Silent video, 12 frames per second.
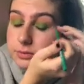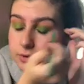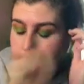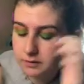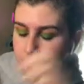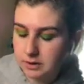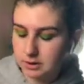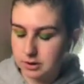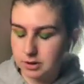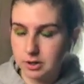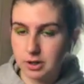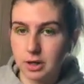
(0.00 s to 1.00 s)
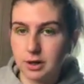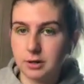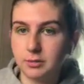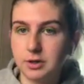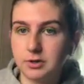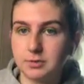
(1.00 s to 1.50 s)
Give this a shot.
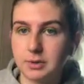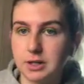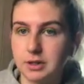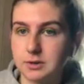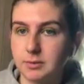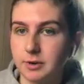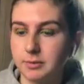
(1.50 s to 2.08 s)
I'm going to use my small